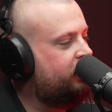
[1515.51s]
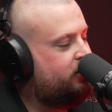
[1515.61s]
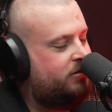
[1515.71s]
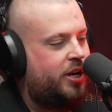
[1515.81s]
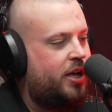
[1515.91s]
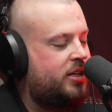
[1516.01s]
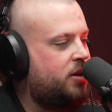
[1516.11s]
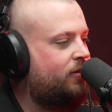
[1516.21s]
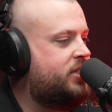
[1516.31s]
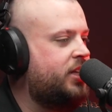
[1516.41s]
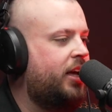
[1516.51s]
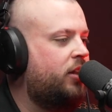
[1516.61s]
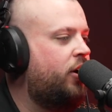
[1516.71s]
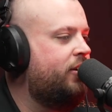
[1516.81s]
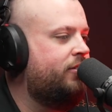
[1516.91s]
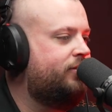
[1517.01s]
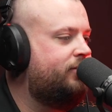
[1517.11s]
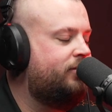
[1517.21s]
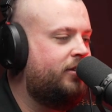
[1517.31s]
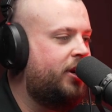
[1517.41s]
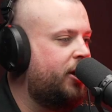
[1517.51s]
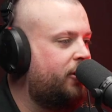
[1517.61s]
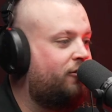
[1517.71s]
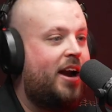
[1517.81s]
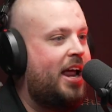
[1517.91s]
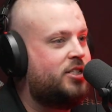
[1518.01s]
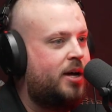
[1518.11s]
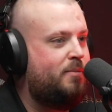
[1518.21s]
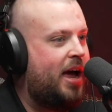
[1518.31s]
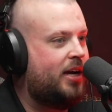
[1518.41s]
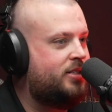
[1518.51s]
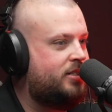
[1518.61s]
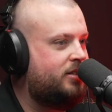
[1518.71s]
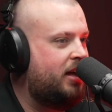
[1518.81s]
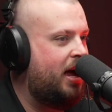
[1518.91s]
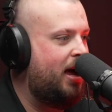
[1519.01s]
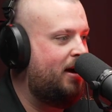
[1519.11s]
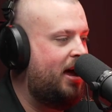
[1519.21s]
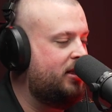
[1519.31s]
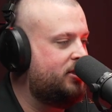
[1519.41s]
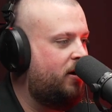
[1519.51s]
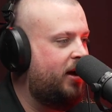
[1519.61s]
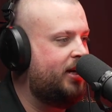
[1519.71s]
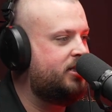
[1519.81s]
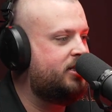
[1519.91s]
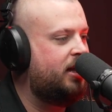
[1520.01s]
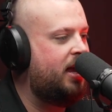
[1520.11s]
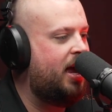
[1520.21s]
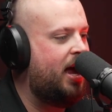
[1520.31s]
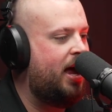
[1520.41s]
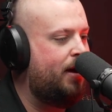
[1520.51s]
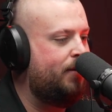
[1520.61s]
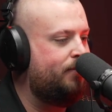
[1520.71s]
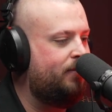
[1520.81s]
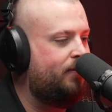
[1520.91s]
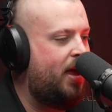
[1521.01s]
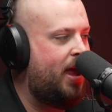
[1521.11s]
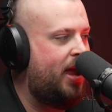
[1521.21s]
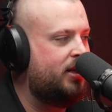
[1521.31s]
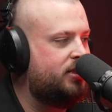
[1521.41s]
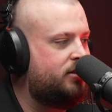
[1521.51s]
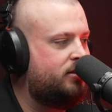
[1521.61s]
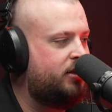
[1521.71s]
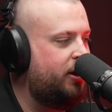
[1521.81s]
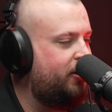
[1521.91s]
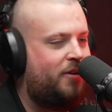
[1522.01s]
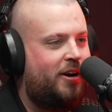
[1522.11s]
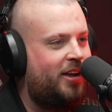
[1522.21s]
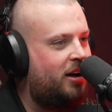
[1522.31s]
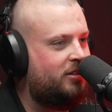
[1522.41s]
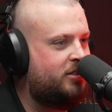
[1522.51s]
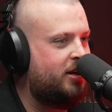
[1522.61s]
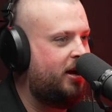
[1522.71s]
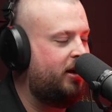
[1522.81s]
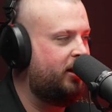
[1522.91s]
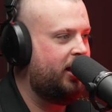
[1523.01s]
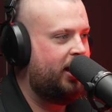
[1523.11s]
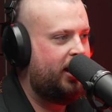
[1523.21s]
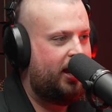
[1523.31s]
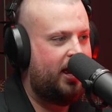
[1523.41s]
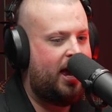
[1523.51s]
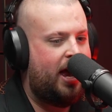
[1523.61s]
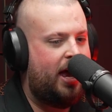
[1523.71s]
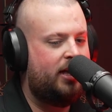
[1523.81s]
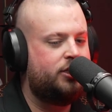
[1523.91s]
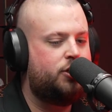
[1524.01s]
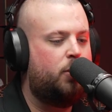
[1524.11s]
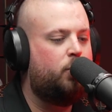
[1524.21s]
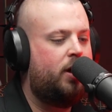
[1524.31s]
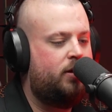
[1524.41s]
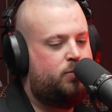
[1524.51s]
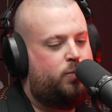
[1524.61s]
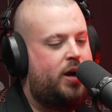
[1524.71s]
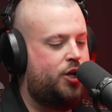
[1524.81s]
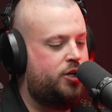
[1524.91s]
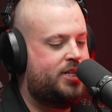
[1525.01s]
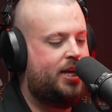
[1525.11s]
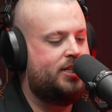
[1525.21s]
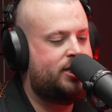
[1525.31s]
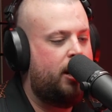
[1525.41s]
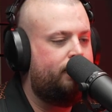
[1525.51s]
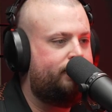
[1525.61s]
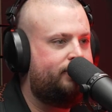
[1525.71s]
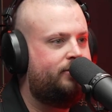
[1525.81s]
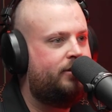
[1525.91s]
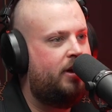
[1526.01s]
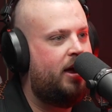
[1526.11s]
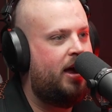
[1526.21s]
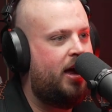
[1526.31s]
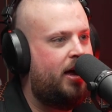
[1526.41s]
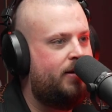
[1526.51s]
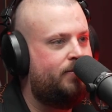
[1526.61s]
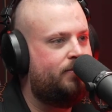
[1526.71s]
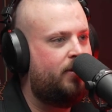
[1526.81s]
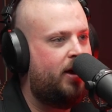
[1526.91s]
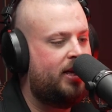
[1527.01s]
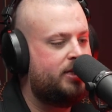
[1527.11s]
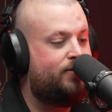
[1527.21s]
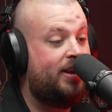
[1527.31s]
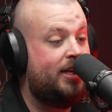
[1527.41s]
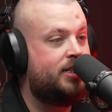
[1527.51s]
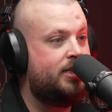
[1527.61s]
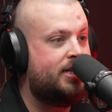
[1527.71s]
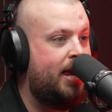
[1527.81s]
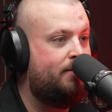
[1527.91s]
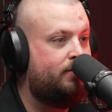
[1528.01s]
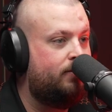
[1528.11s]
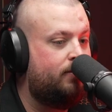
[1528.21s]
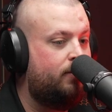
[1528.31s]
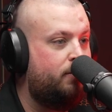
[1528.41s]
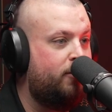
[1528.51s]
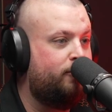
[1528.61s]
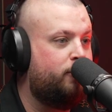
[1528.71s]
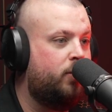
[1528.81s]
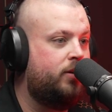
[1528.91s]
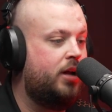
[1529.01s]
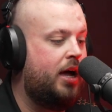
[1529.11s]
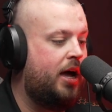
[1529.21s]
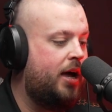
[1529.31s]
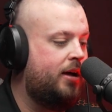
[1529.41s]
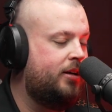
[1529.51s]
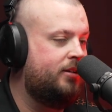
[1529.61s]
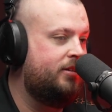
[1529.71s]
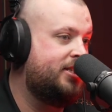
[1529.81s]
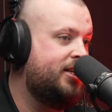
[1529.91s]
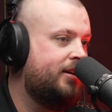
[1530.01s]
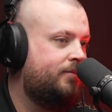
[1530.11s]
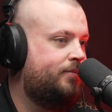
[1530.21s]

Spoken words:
there's obviously a lot of, great outside backs at the Tigers. And, you're very young. So where do you see yourself, I guess, fitting into the team moving forward next year?